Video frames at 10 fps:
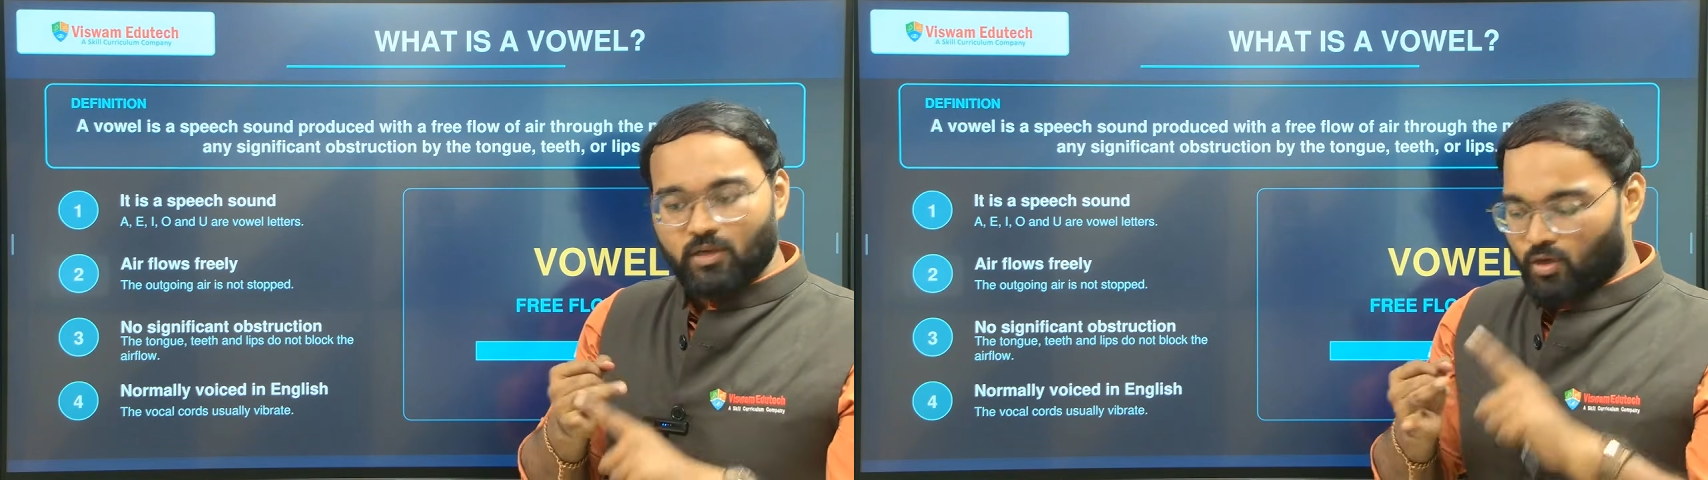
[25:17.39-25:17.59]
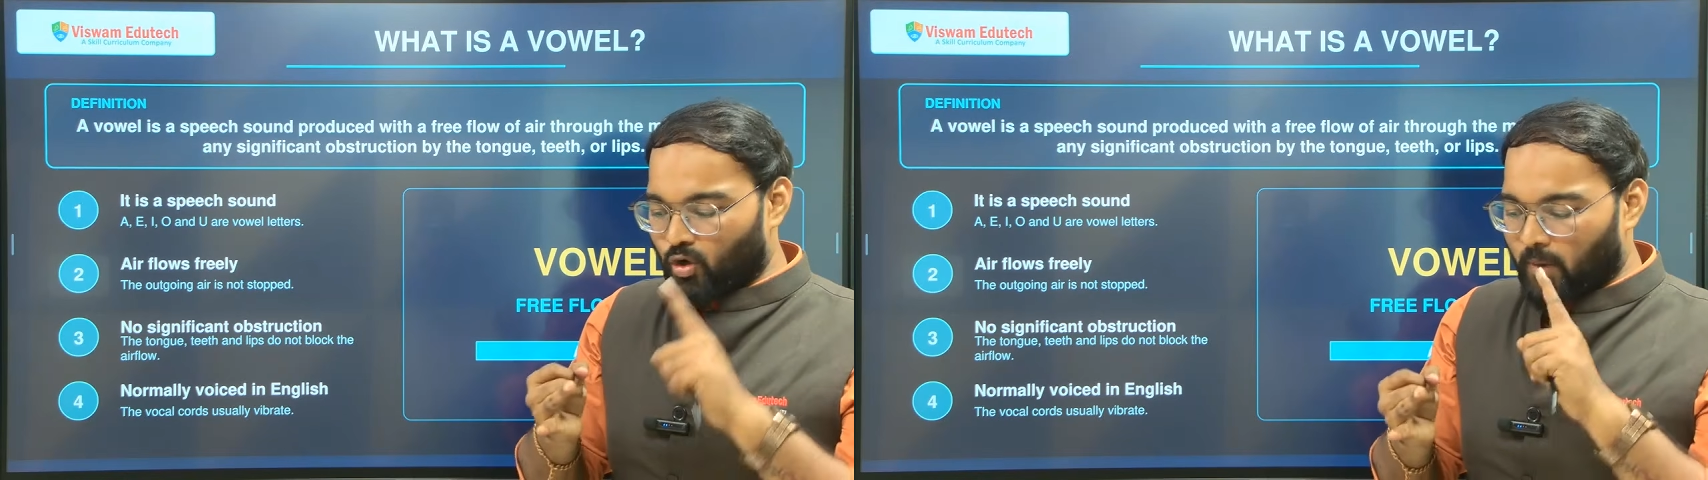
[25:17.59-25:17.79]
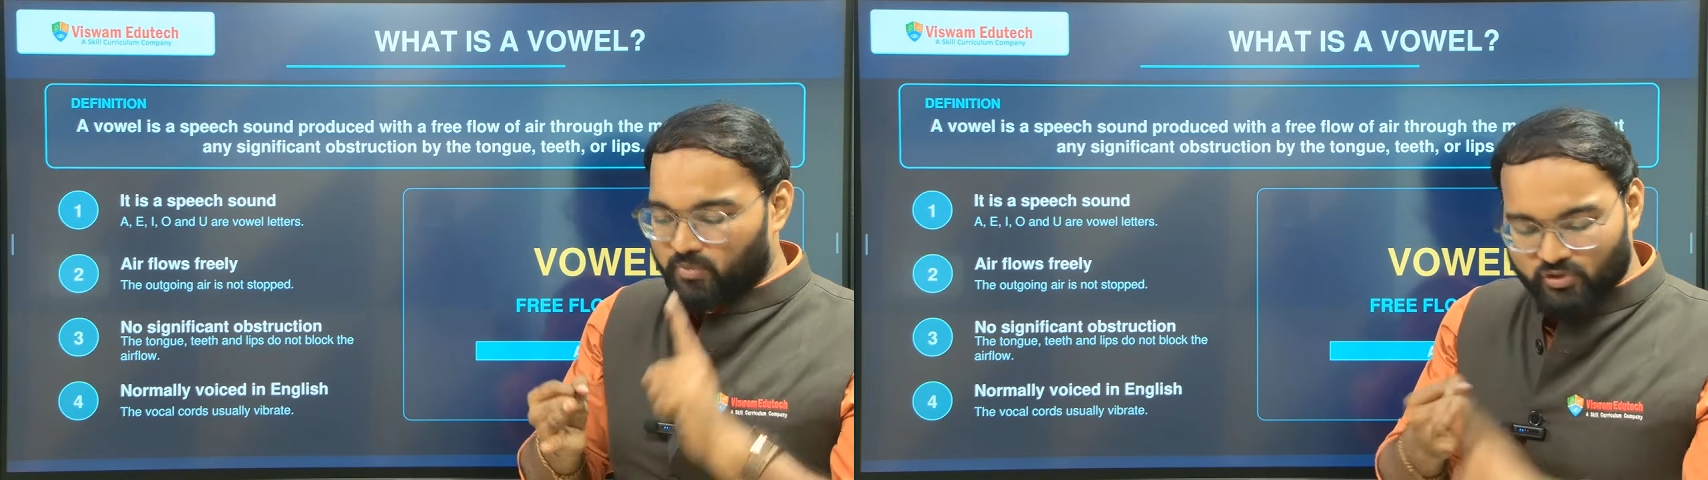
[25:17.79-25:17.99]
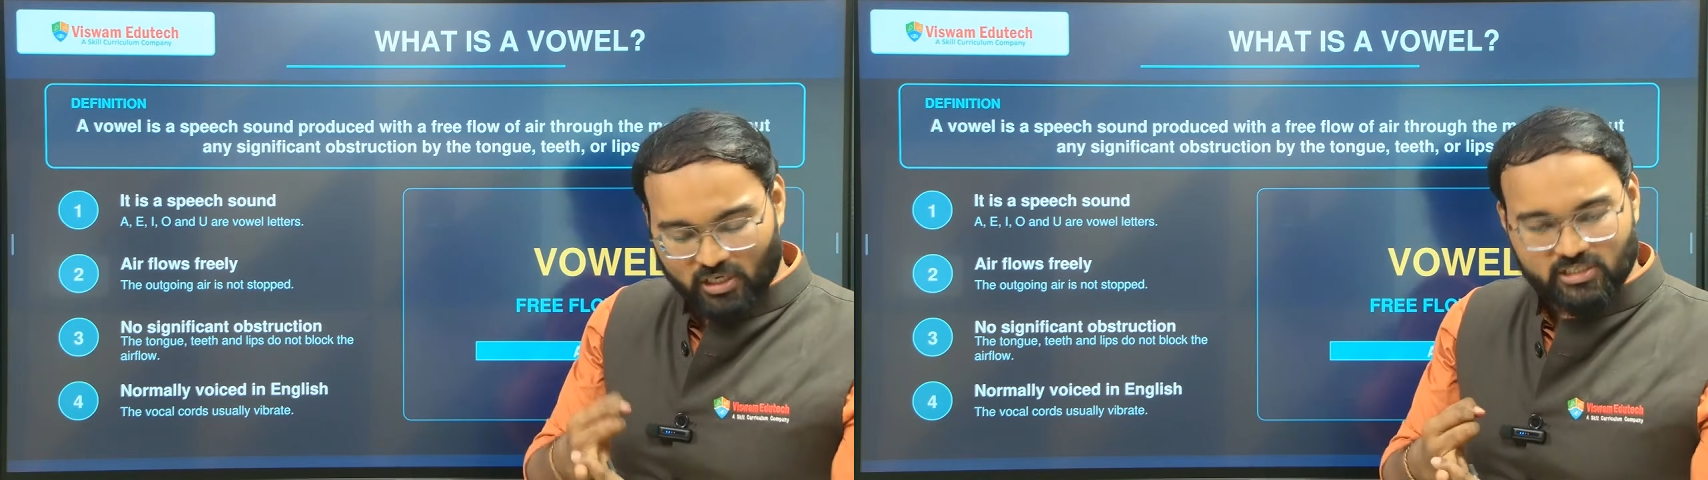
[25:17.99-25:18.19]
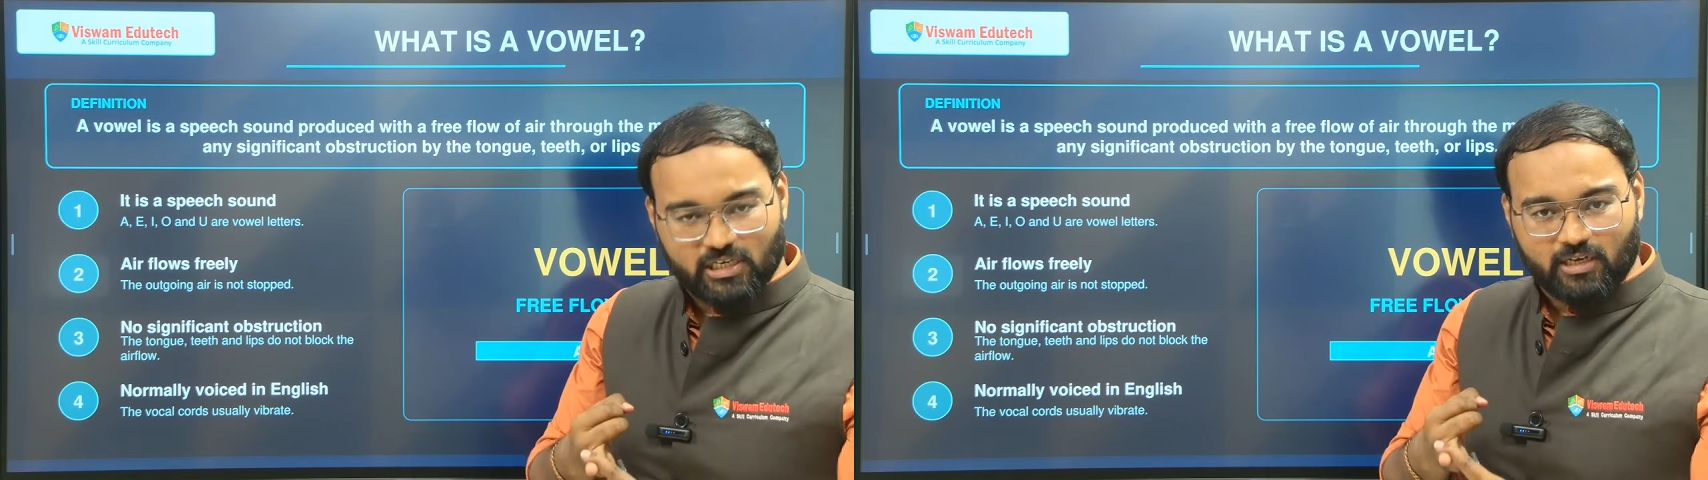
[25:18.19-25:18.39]
no
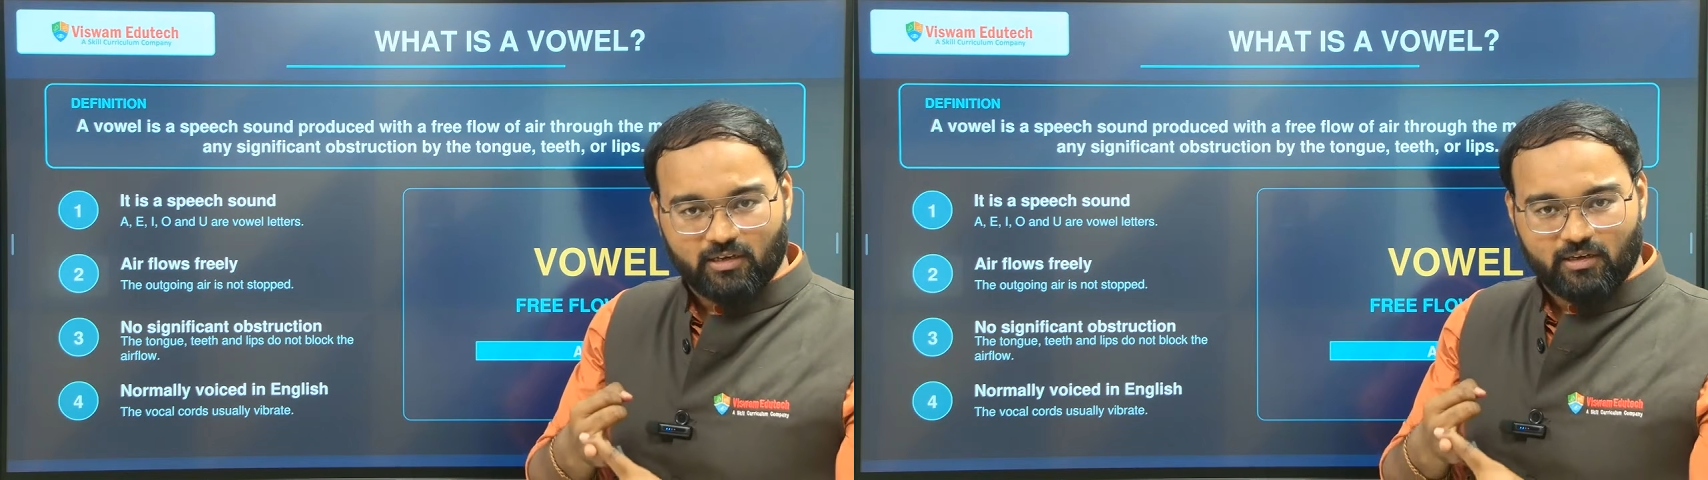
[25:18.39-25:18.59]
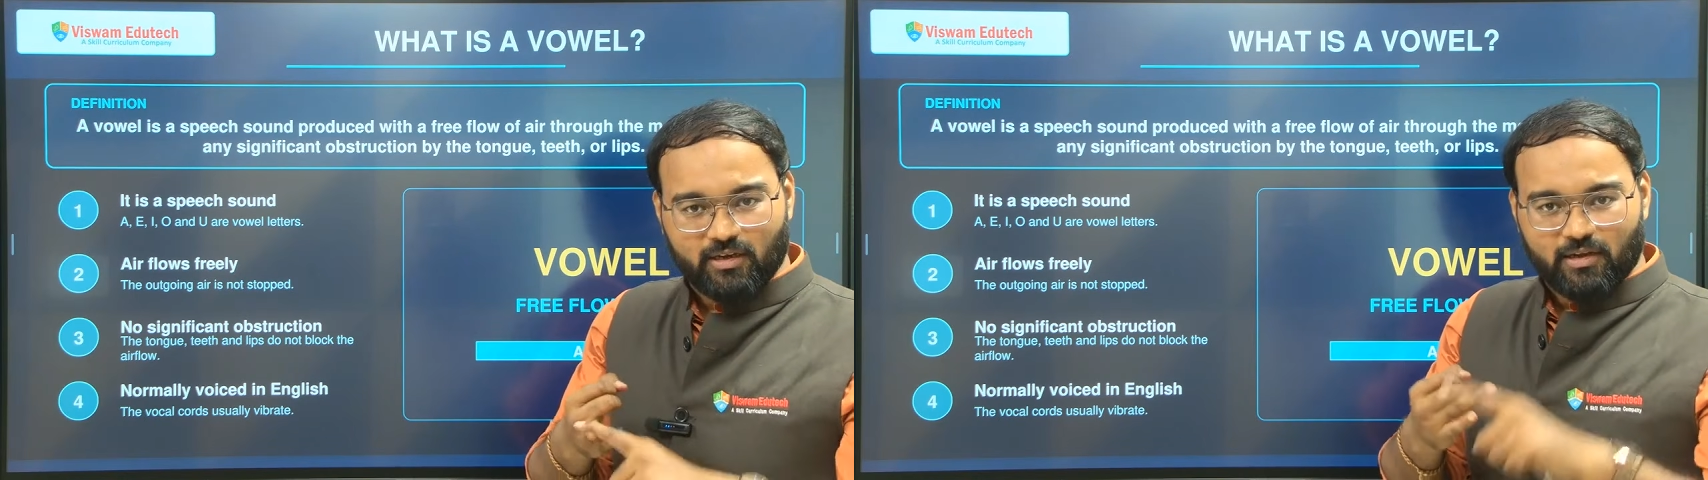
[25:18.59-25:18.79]
obstruction,